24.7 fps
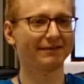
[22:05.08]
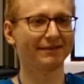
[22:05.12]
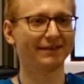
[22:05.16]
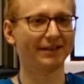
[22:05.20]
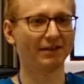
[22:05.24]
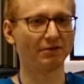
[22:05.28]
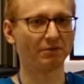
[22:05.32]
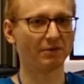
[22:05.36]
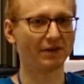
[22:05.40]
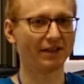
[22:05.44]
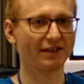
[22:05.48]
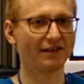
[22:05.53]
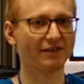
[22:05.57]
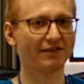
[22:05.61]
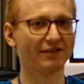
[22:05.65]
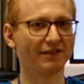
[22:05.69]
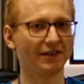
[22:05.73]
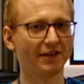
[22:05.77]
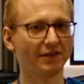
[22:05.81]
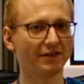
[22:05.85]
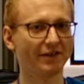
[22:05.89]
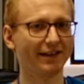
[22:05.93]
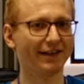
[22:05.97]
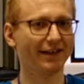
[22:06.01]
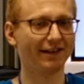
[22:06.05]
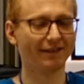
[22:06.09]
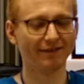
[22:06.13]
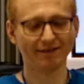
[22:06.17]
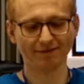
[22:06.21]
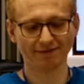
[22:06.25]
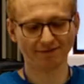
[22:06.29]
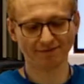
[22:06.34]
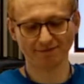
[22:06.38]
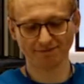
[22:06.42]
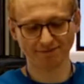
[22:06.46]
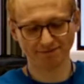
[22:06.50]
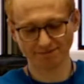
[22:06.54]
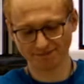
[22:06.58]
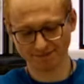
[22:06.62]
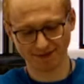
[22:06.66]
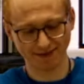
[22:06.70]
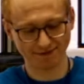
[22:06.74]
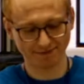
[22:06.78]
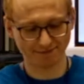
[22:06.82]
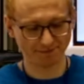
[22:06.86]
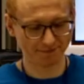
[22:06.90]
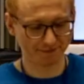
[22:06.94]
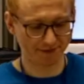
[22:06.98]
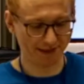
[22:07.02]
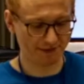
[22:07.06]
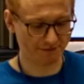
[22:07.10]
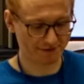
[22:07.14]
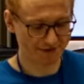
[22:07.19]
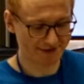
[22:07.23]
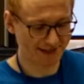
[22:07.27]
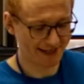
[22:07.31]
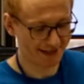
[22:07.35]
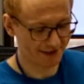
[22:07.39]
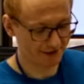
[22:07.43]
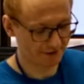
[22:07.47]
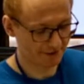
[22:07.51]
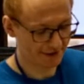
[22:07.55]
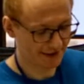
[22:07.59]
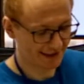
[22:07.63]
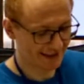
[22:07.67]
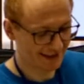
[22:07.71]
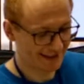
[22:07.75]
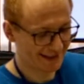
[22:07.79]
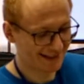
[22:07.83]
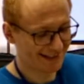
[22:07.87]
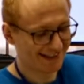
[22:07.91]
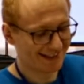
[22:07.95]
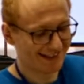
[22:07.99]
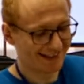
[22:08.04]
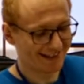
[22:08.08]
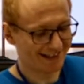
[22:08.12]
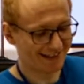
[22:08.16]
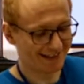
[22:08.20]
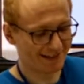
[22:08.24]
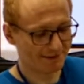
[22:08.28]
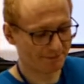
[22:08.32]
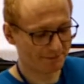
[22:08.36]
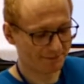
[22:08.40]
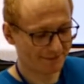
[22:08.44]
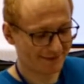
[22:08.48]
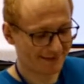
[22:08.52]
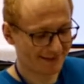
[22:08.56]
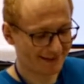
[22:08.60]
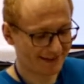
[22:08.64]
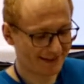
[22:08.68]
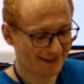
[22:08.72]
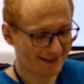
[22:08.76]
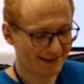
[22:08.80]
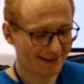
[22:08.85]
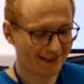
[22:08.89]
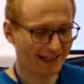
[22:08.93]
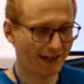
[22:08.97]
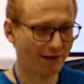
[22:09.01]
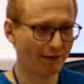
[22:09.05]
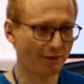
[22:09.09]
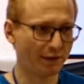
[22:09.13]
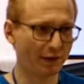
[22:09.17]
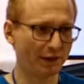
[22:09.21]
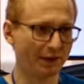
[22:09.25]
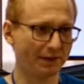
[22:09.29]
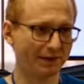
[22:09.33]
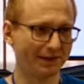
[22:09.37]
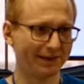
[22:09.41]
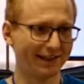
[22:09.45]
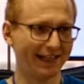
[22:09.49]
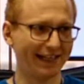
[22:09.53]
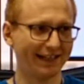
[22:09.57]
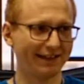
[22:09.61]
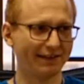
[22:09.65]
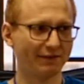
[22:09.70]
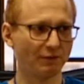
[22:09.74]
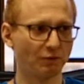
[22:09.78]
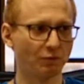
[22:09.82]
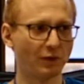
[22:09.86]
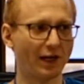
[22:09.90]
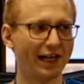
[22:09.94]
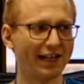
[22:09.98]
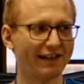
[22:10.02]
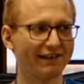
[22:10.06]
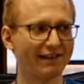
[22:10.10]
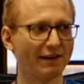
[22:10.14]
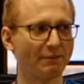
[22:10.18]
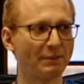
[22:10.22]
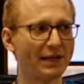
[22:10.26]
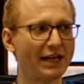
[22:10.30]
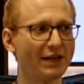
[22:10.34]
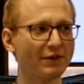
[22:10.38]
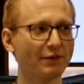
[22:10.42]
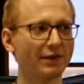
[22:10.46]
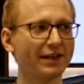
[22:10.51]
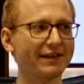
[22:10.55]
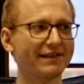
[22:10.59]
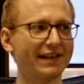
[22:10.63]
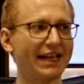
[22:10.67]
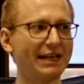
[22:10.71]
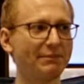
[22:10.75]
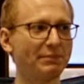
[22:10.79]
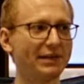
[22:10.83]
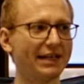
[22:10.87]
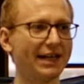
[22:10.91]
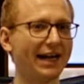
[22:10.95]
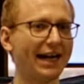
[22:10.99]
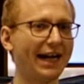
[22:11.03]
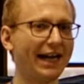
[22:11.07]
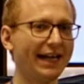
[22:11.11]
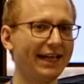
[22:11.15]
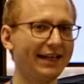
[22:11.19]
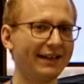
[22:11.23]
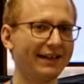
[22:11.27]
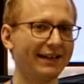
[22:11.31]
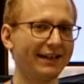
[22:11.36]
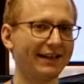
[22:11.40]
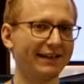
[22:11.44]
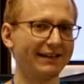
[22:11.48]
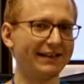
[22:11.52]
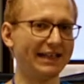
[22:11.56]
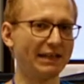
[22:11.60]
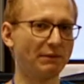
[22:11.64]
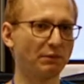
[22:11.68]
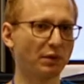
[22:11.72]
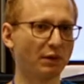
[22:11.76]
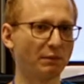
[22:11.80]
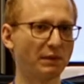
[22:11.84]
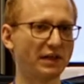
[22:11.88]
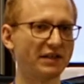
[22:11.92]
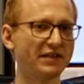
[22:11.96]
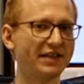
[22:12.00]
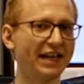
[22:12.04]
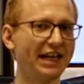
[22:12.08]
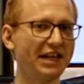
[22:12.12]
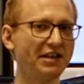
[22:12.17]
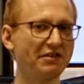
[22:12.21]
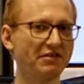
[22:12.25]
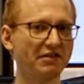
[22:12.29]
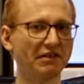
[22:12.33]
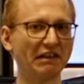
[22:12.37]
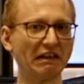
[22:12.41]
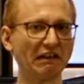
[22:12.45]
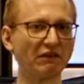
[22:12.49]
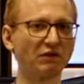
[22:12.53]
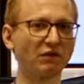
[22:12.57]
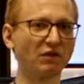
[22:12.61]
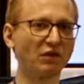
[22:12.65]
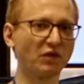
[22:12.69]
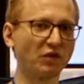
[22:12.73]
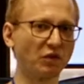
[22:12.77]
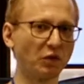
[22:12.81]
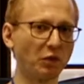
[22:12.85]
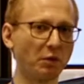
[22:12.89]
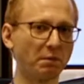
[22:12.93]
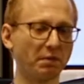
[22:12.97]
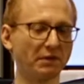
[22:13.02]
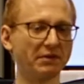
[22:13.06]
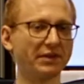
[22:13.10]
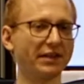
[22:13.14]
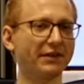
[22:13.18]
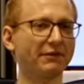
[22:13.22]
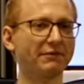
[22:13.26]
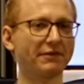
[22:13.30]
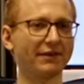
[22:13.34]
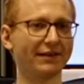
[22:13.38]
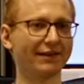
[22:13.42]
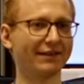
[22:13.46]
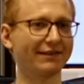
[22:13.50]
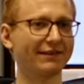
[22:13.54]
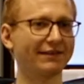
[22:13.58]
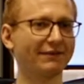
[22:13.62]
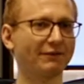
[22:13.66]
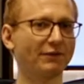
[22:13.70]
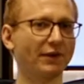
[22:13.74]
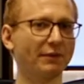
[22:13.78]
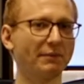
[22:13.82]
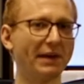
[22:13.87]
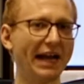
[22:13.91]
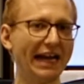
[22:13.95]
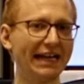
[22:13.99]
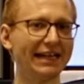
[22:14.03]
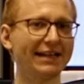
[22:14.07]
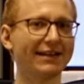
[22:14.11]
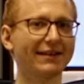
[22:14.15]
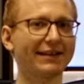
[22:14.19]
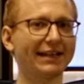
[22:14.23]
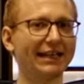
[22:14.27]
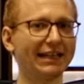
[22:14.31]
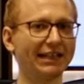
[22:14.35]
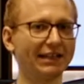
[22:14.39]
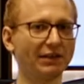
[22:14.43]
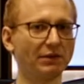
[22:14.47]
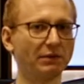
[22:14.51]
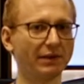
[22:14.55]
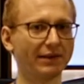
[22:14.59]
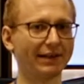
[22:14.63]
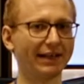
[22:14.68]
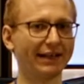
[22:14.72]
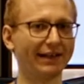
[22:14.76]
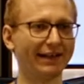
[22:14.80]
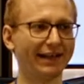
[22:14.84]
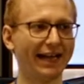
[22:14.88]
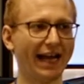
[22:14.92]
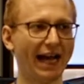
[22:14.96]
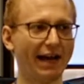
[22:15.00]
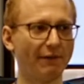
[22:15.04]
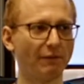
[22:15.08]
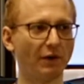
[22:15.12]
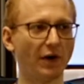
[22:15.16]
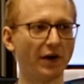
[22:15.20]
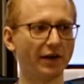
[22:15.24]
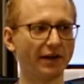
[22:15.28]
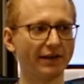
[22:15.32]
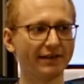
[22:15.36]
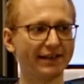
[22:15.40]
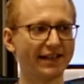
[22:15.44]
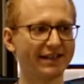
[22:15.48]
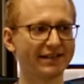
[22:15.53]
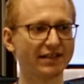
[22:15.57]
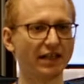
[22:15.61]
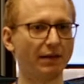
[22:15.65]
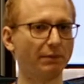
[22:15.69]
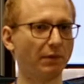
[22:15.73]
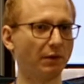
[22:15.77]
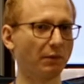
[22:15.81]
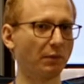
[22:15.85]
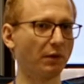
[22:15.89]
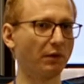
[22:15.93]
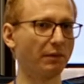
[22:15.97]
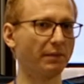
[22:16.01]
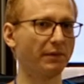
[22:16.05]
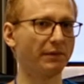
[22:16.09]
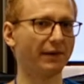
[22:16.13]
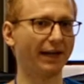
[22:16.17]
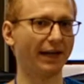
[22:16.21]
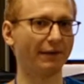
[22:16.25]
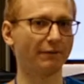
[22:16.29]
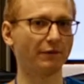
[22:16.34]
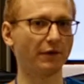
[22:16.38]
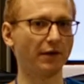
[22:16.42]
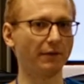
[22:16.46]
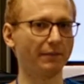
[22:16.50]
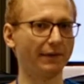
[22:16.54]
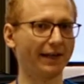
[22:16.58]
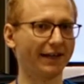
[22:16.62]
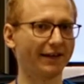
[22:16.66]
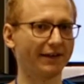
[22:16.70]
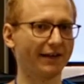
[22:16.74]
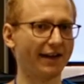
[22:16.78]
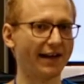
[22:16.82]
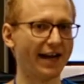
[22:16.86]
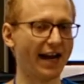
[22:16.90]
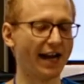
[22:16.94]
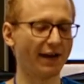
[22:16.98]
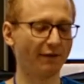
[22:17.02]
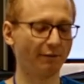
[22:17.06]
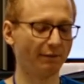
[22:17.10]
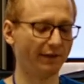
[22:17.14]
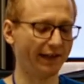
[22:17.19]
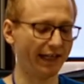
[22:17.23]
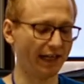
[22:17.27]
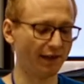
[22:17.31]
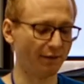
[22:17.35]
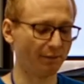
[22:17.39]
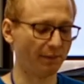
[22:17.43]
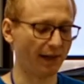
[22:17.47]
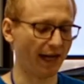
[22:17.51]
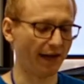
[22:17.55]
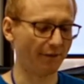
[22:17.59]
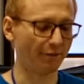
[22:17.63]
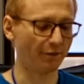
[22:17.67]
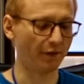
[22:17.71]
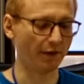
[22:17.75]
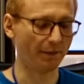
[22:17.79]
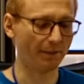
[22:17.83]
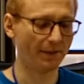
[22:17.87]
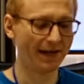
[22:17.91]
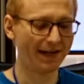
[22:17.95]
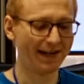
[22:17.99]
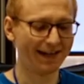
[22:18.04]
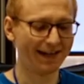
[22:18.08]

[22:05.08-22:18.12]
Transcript: They're really slow there, but whatever, side note. Um, however, like while it's a pthreads A P I, the implementation is super different from anything you would have on a desktop or mobile platform, like on a native, native platform.